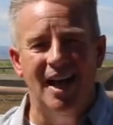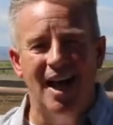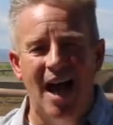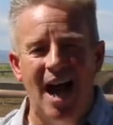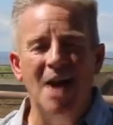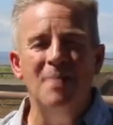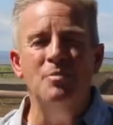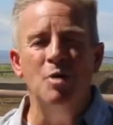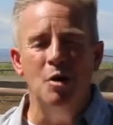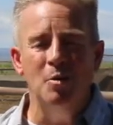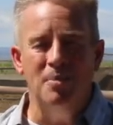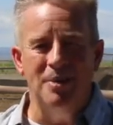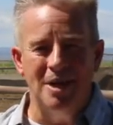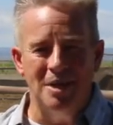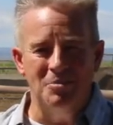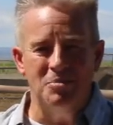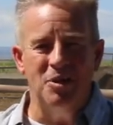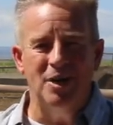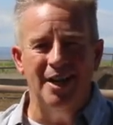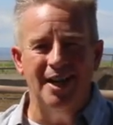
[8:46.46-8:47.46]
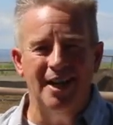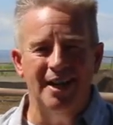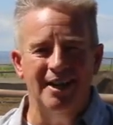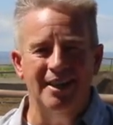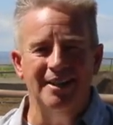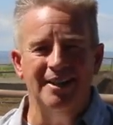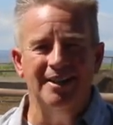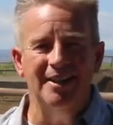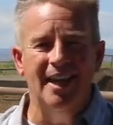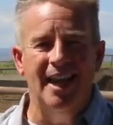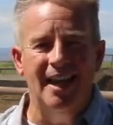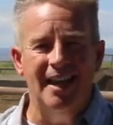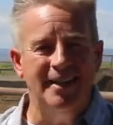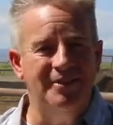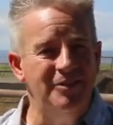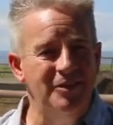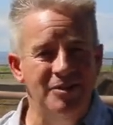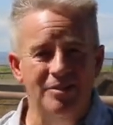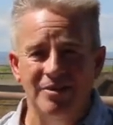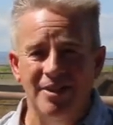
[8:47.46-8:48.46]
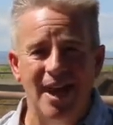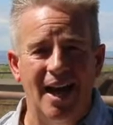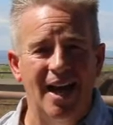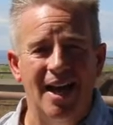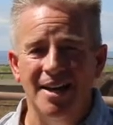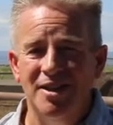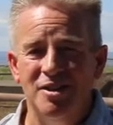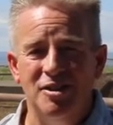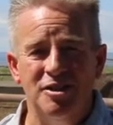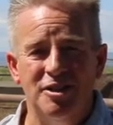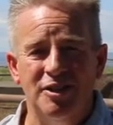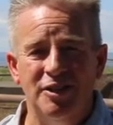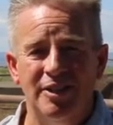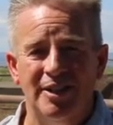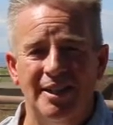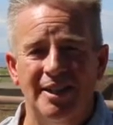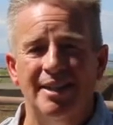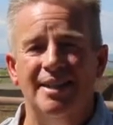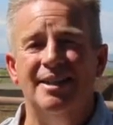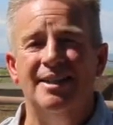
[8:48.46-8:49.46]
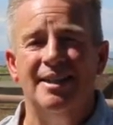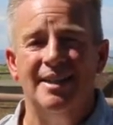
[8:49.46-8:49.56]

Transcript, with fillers: I'm hoping and praying that if you've not understood it,